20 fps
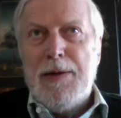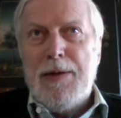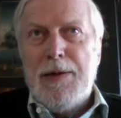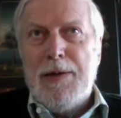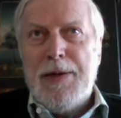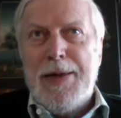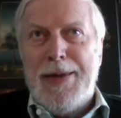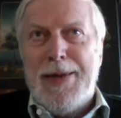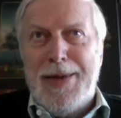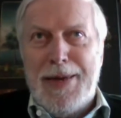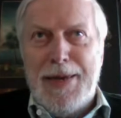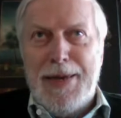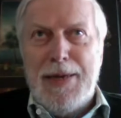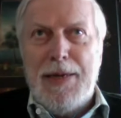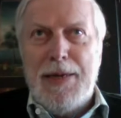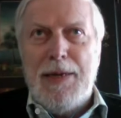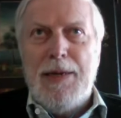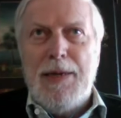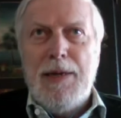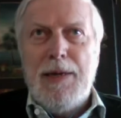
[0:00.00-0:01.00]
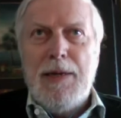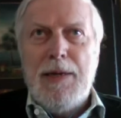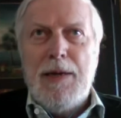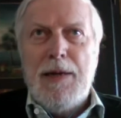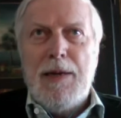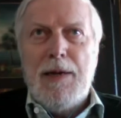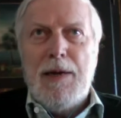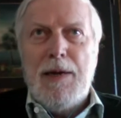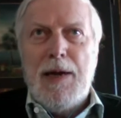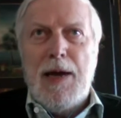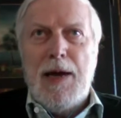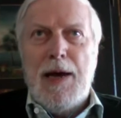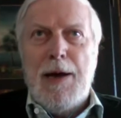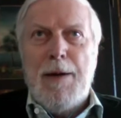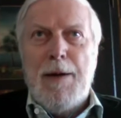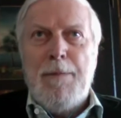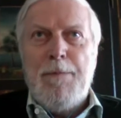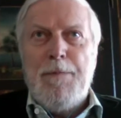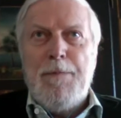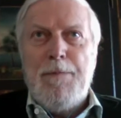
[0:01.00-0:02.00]
key
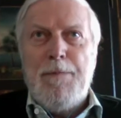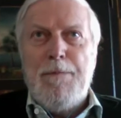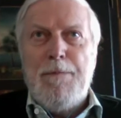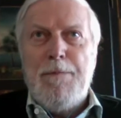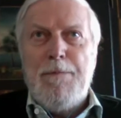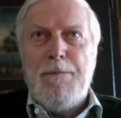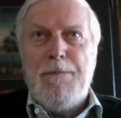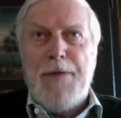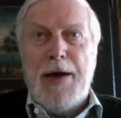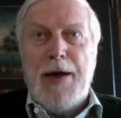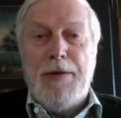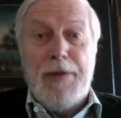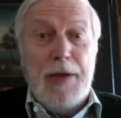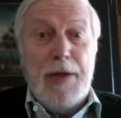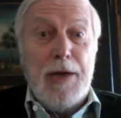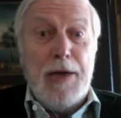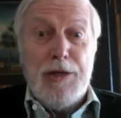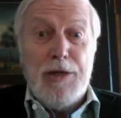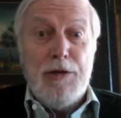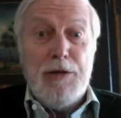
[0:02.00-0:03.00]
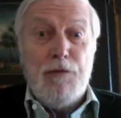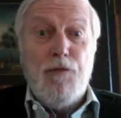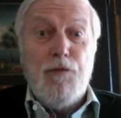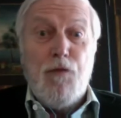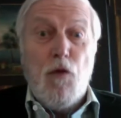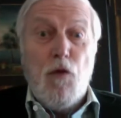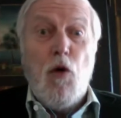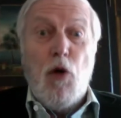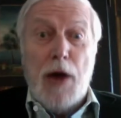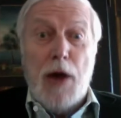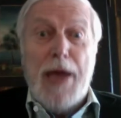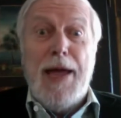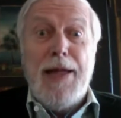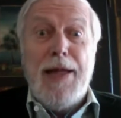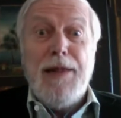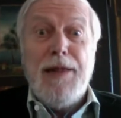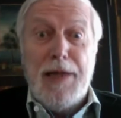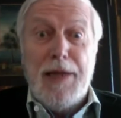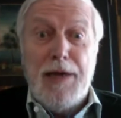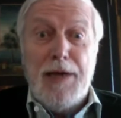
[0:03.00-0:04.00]
um, foundation for a
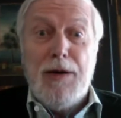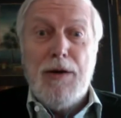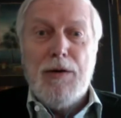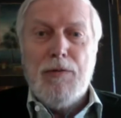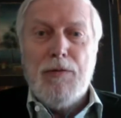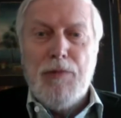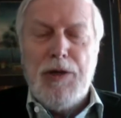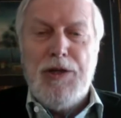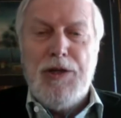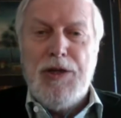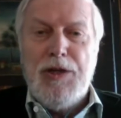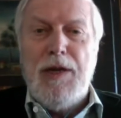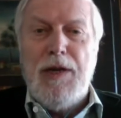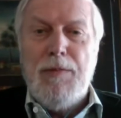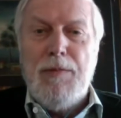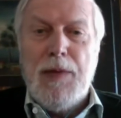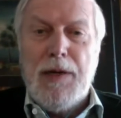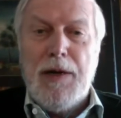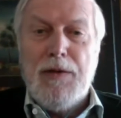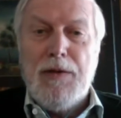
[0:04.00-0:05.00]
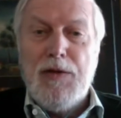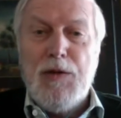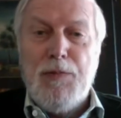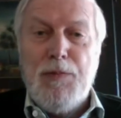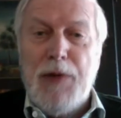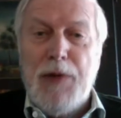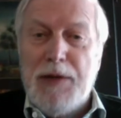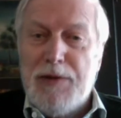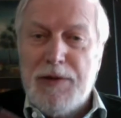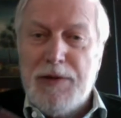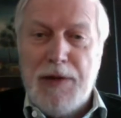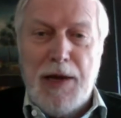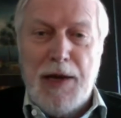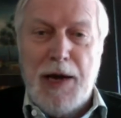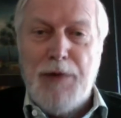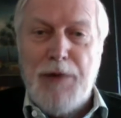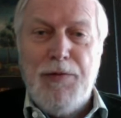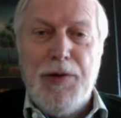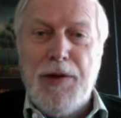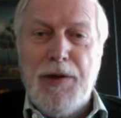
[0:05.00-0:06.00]
legal regime on outer space. There's
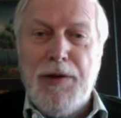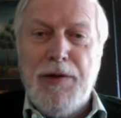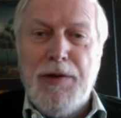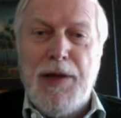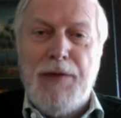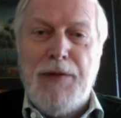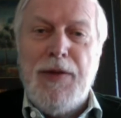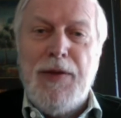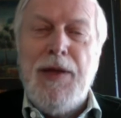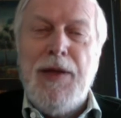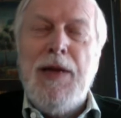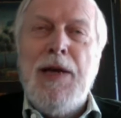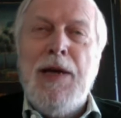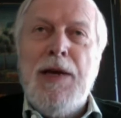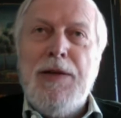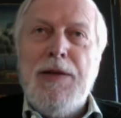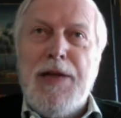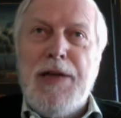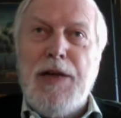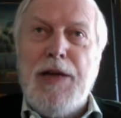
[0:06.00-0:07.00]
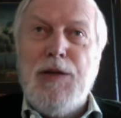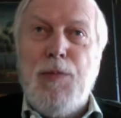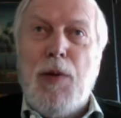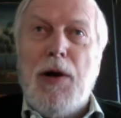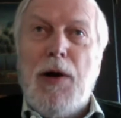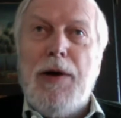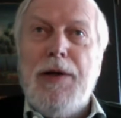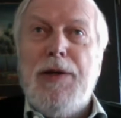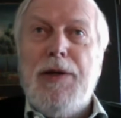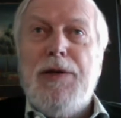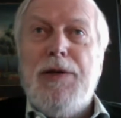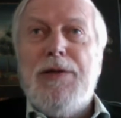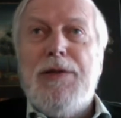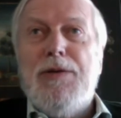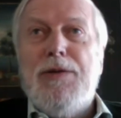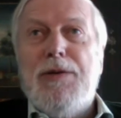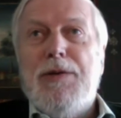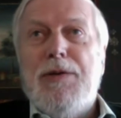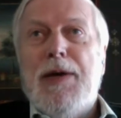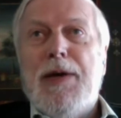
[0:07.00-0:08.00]
111 states parties
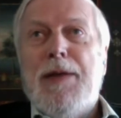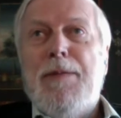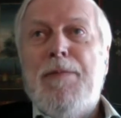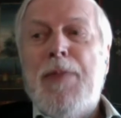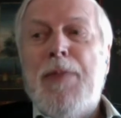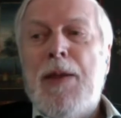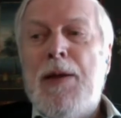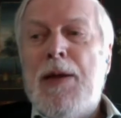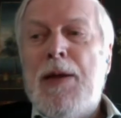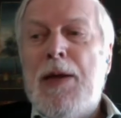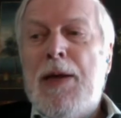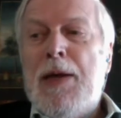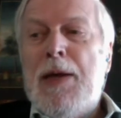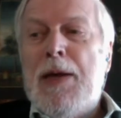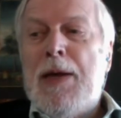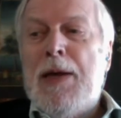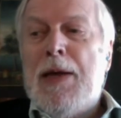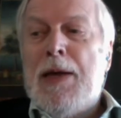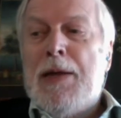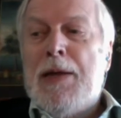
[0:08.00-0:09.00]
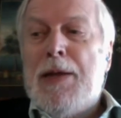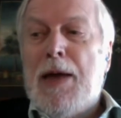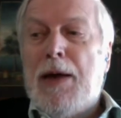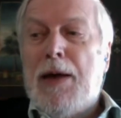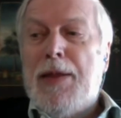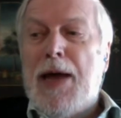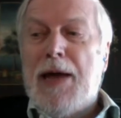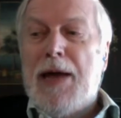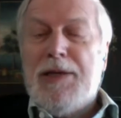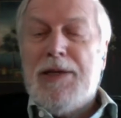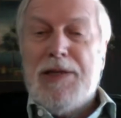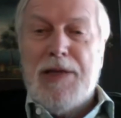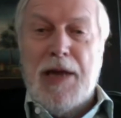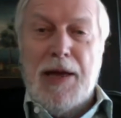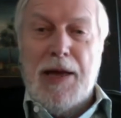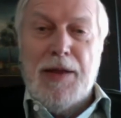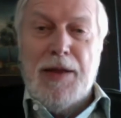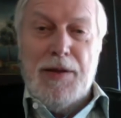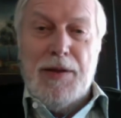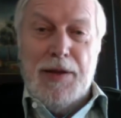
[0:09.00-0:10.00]
to it. Now, that
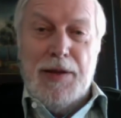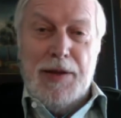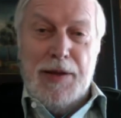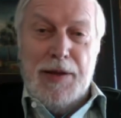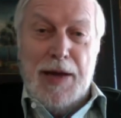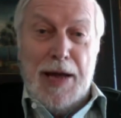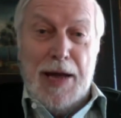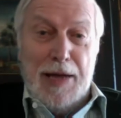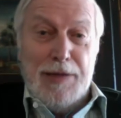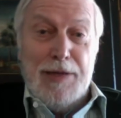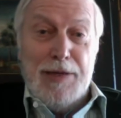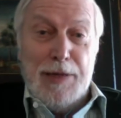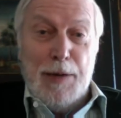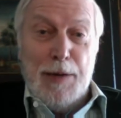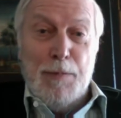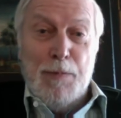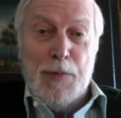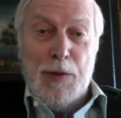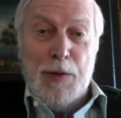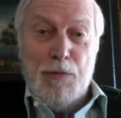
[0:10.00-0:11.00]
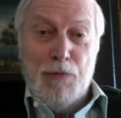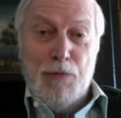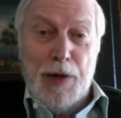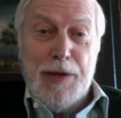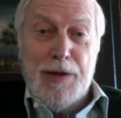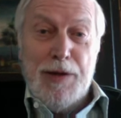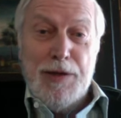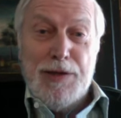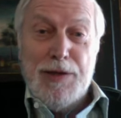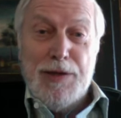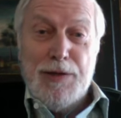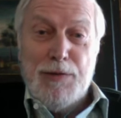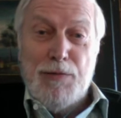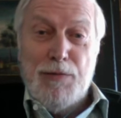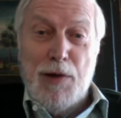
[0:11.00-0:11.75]
said, it has some weaknesses. Well,